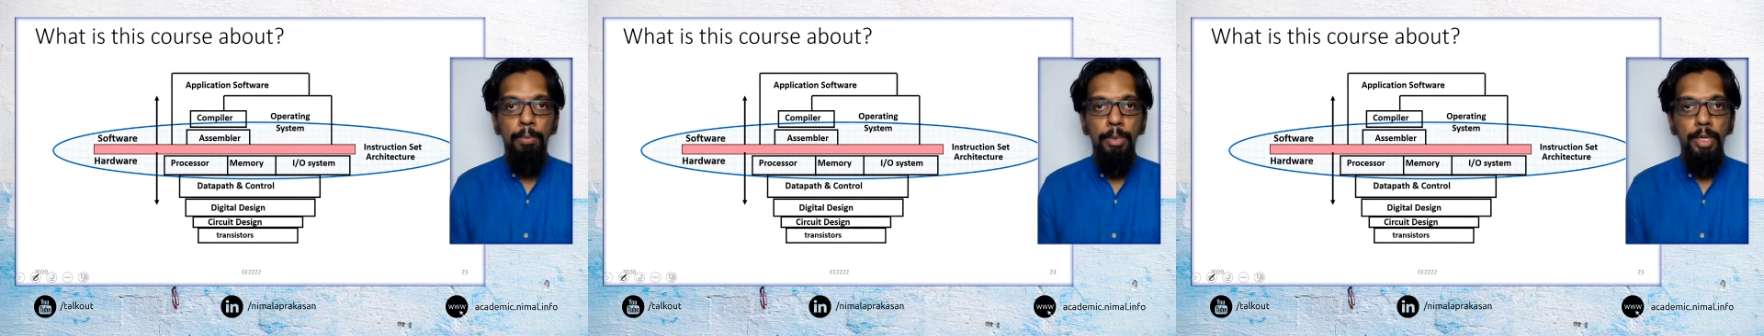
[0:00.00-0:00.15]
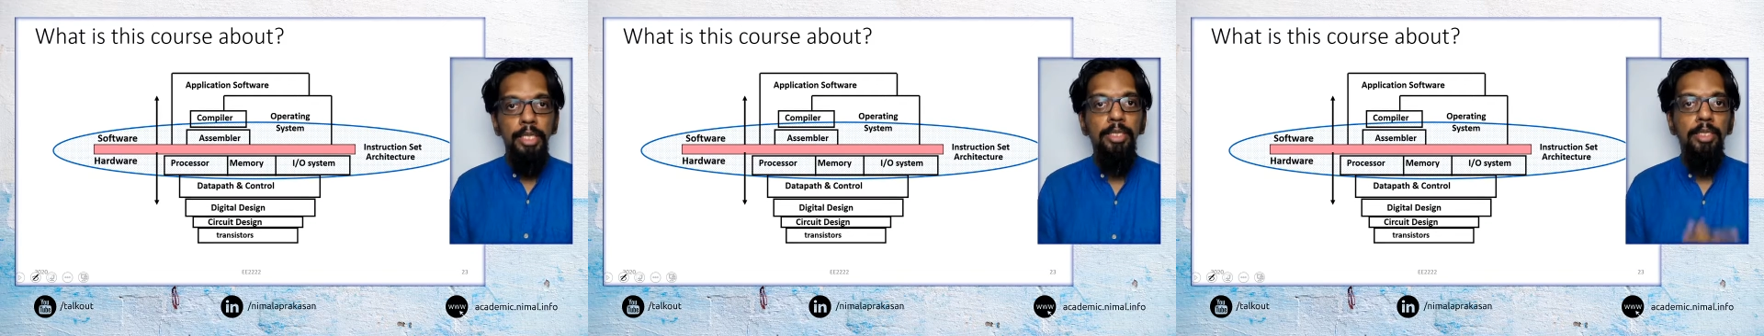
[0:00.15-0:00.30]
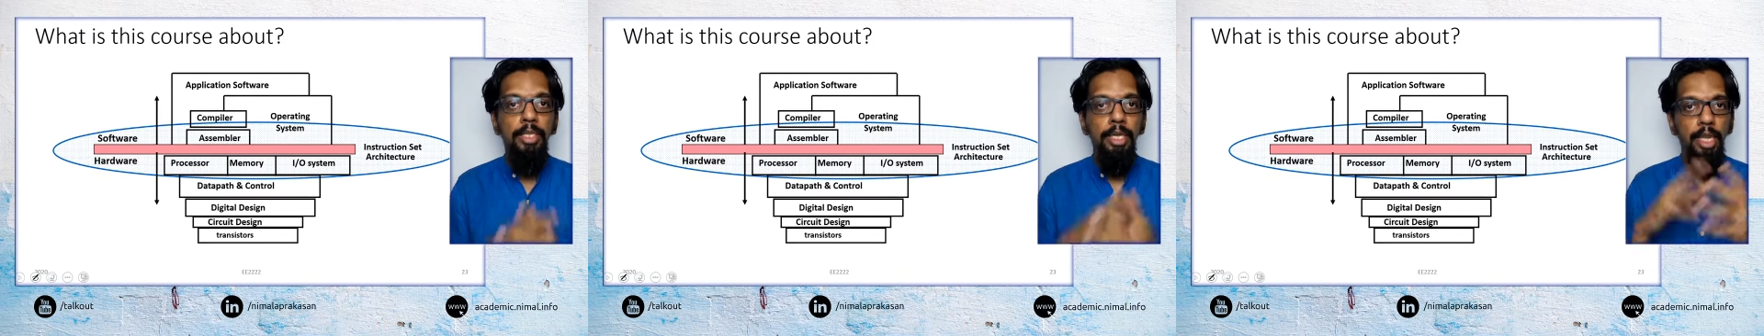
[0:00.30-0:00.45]

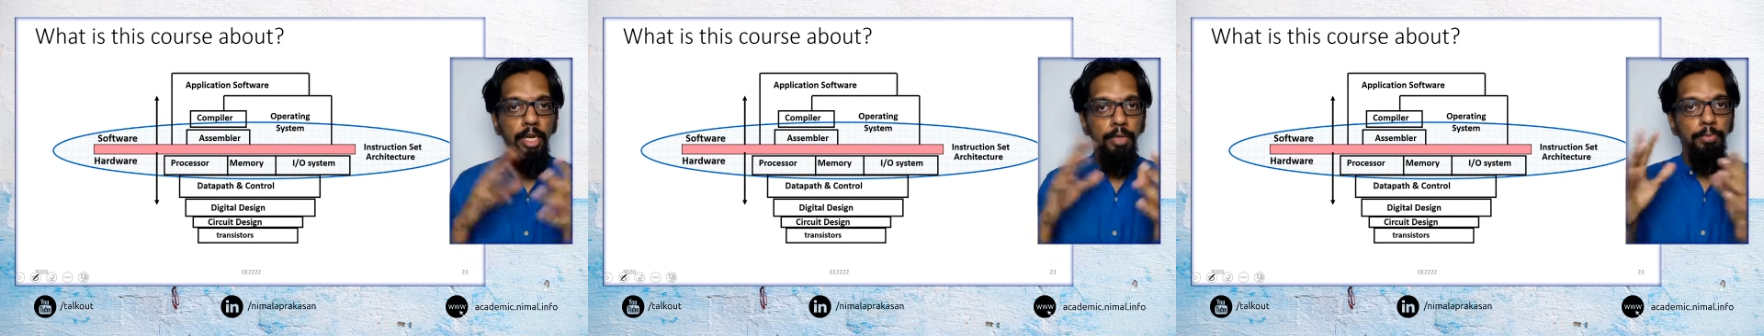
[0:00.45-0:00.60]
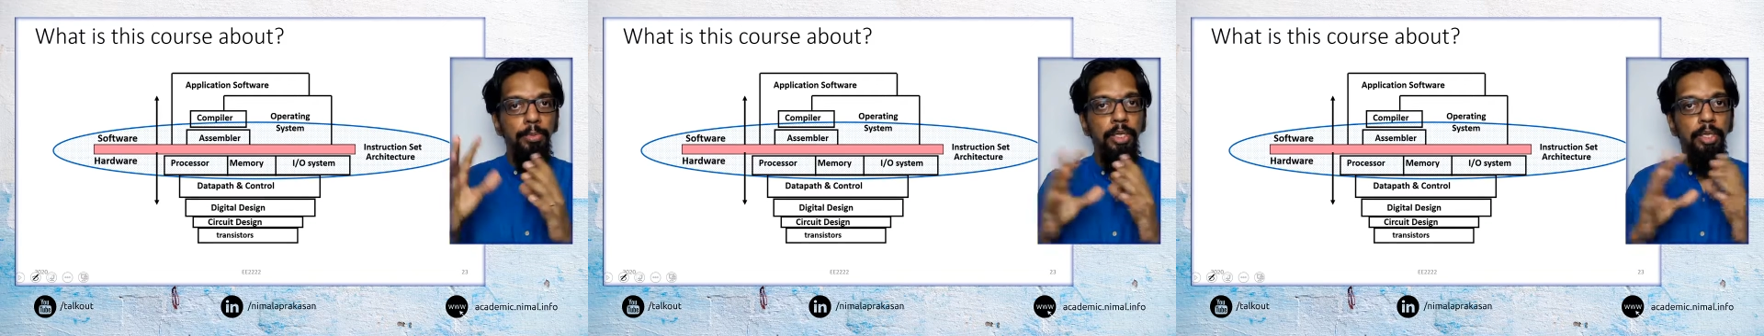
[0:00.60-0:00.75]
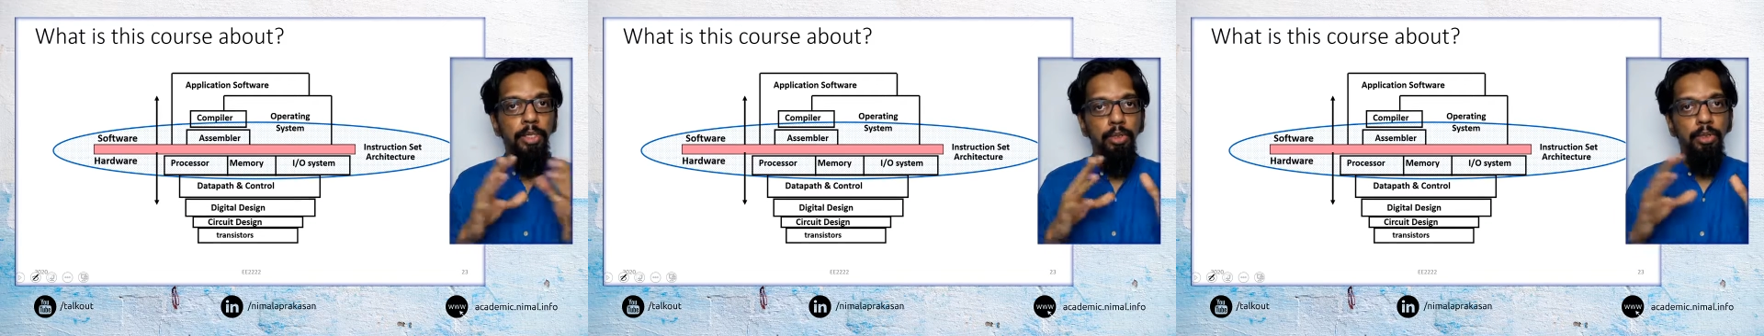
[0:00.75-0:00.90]
please
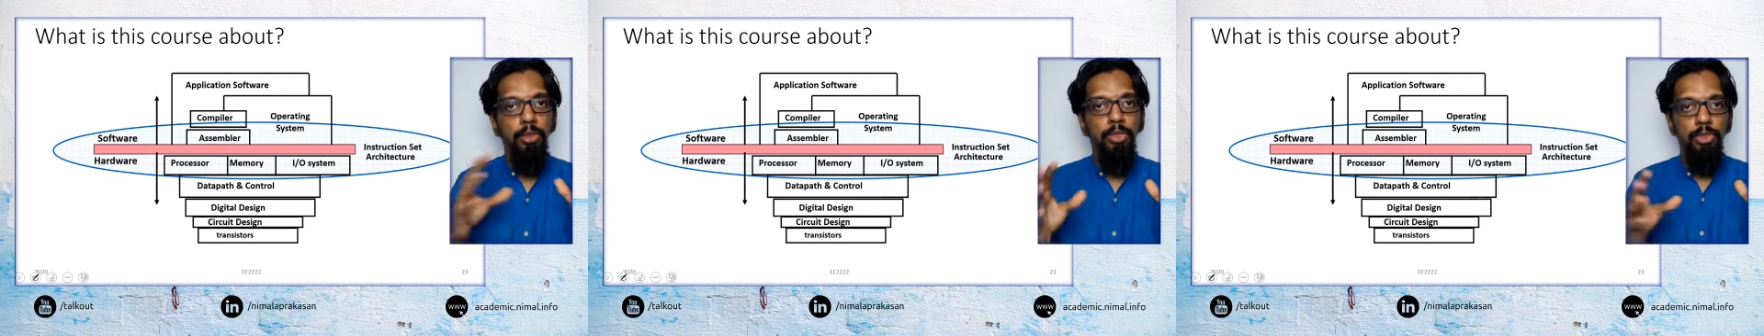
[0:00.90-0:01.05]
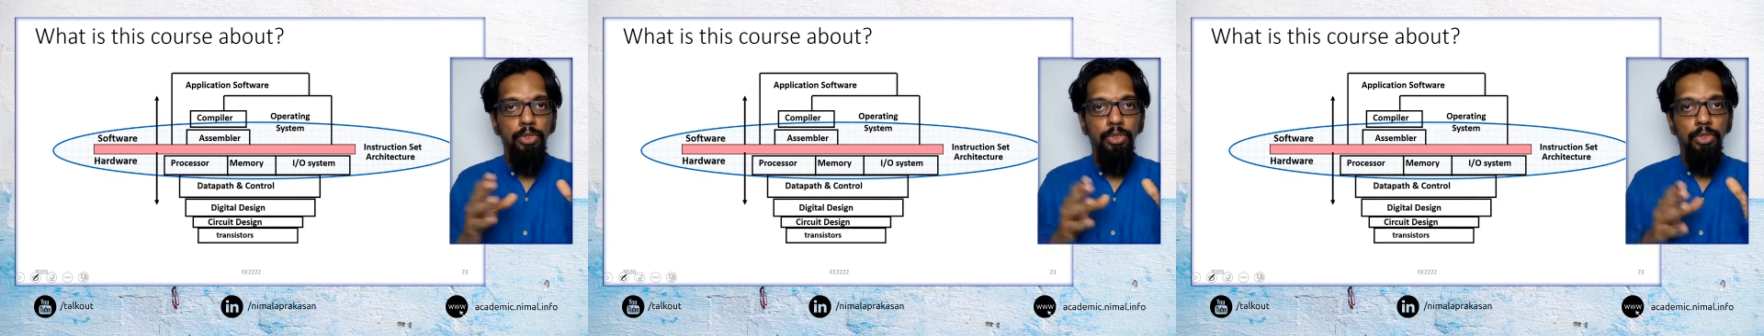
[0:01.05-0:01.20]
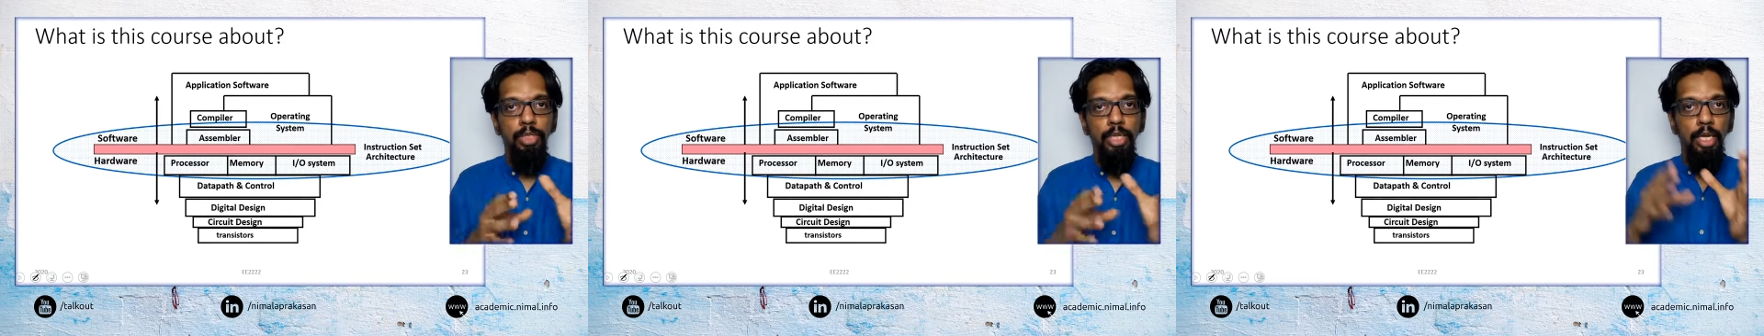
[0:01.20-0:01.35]
let me know,
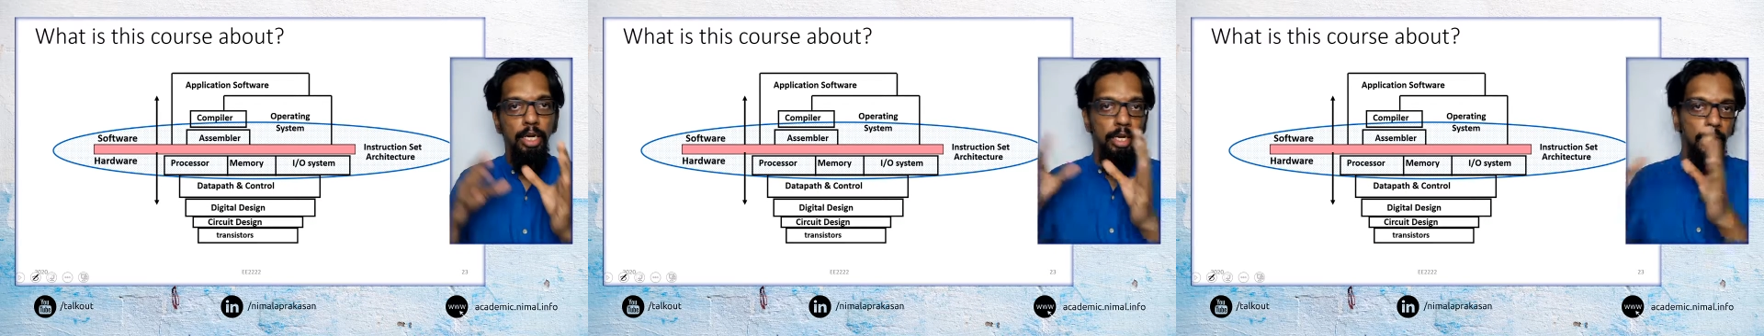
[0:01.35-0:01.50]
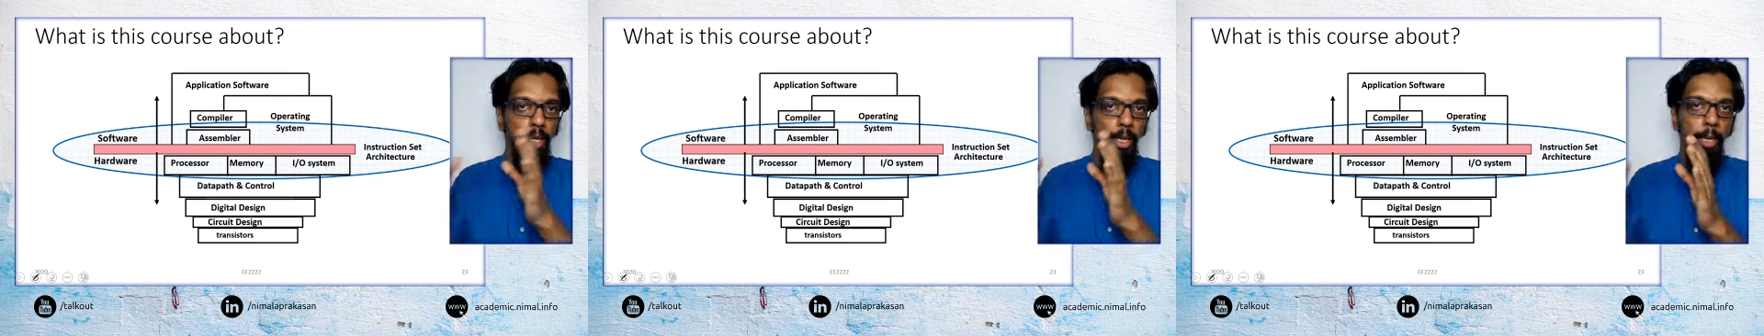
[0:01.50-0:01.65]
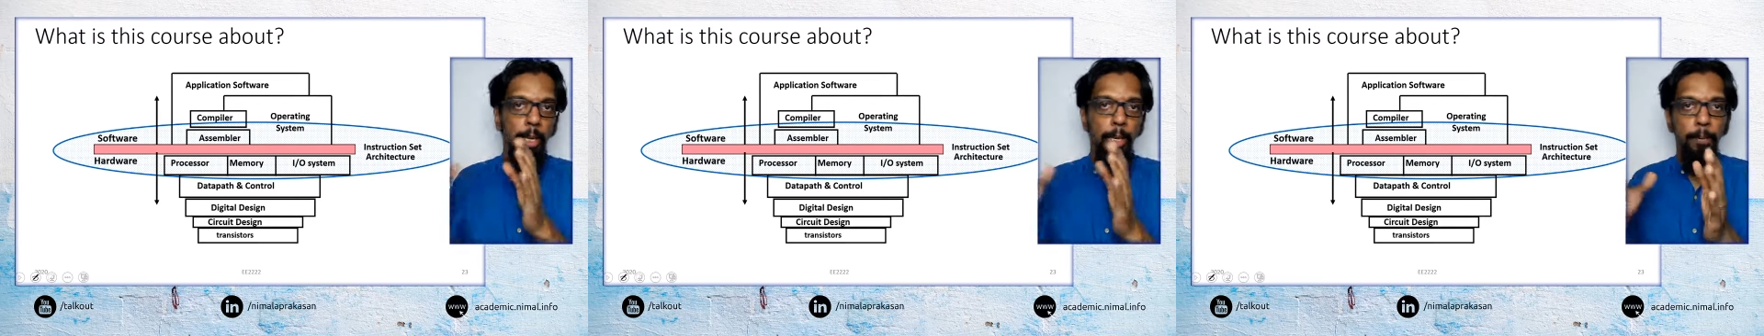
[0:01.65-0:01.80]
so
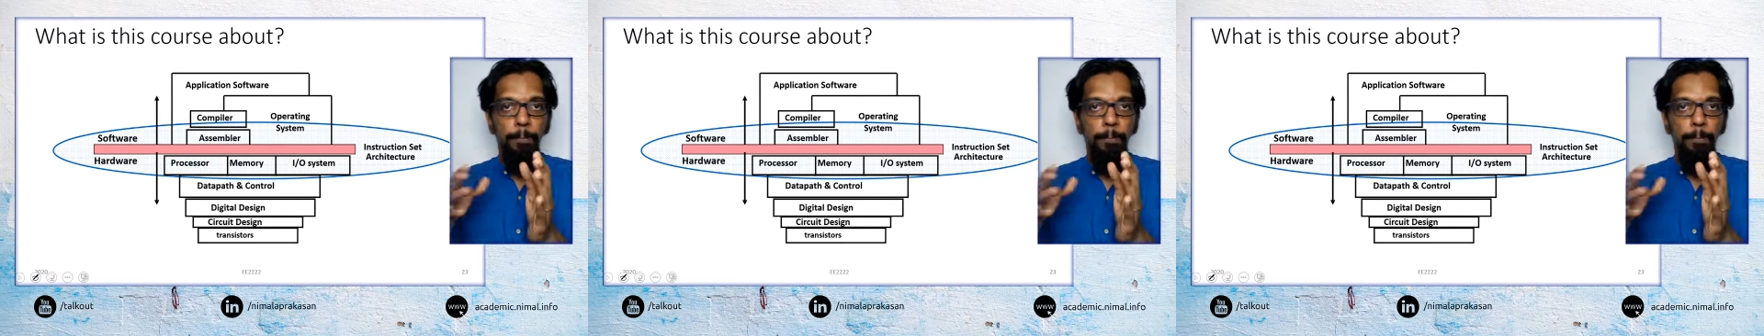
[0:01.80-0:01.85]
then